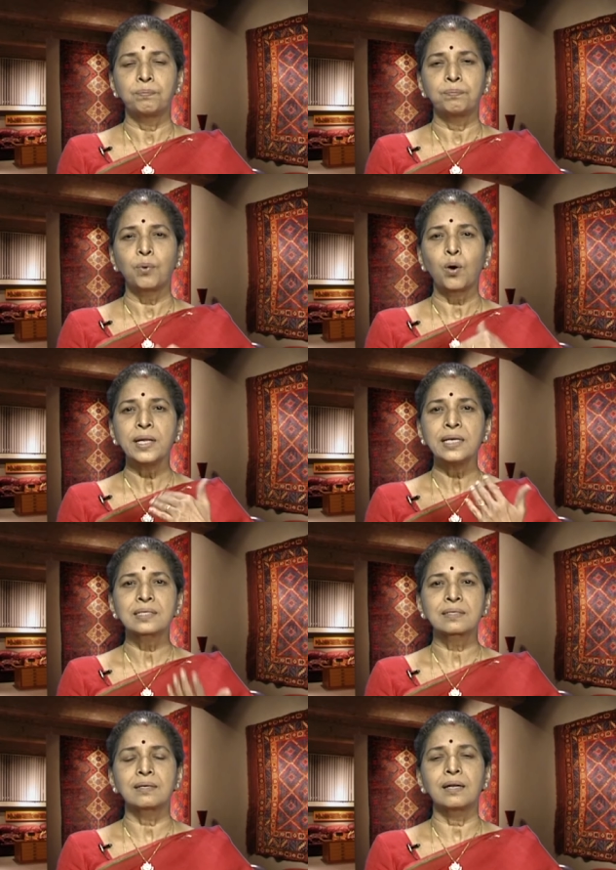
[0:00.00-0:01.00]

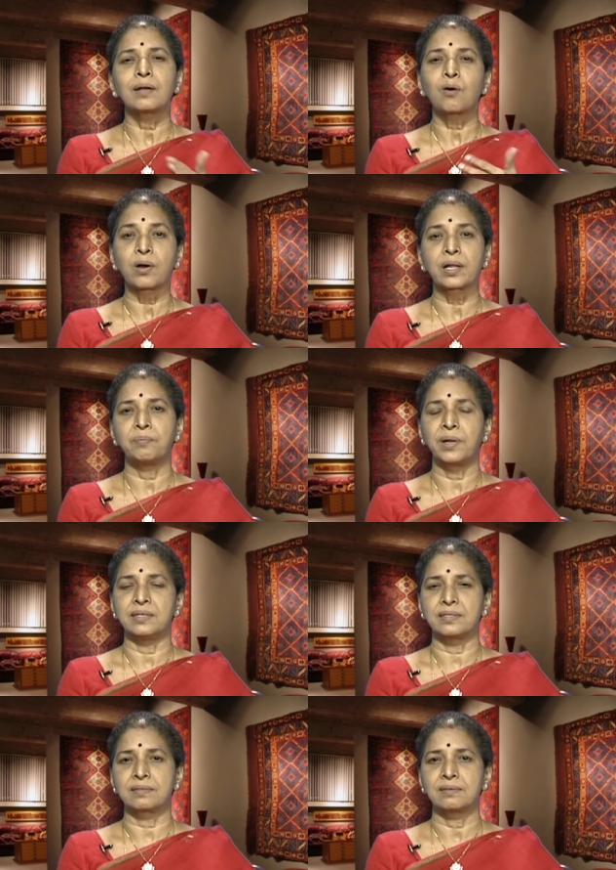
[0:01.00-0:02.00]
polyester and cotton blends.